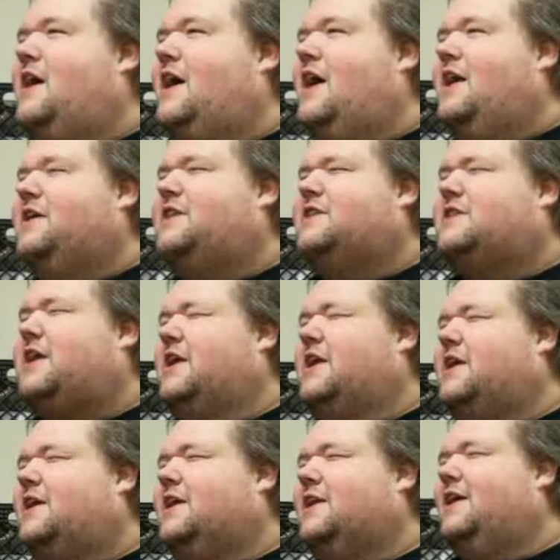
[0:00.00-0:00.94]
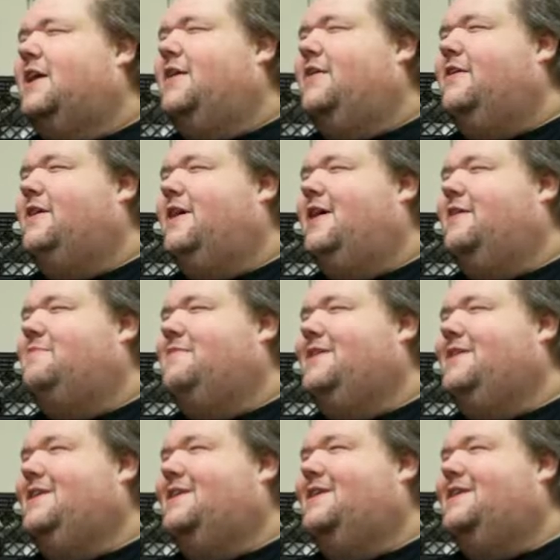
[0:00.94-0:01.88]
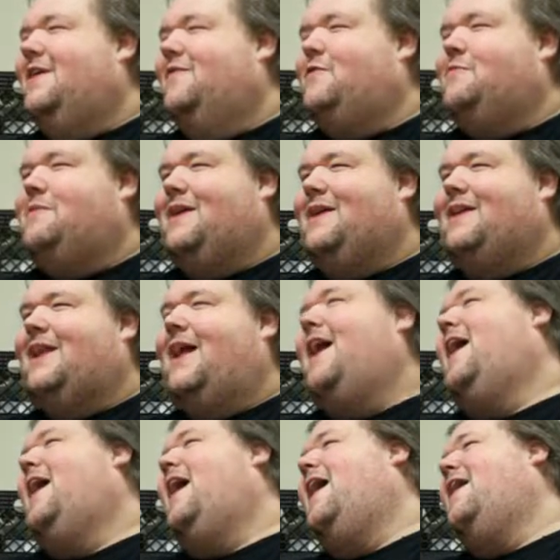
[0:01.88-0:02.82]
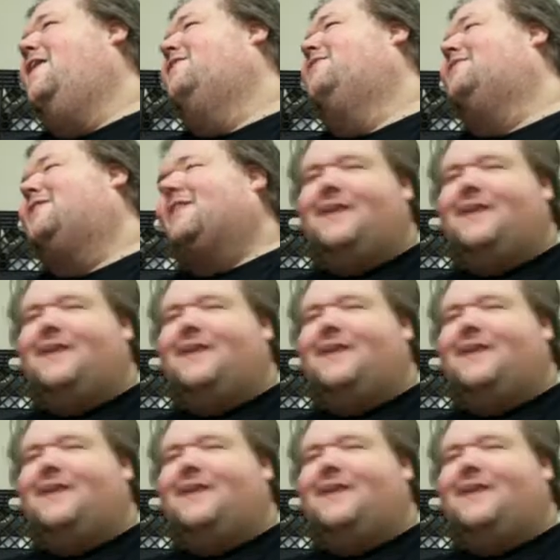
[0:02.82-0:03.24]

and he just kind of glared at me, and everybody laughed.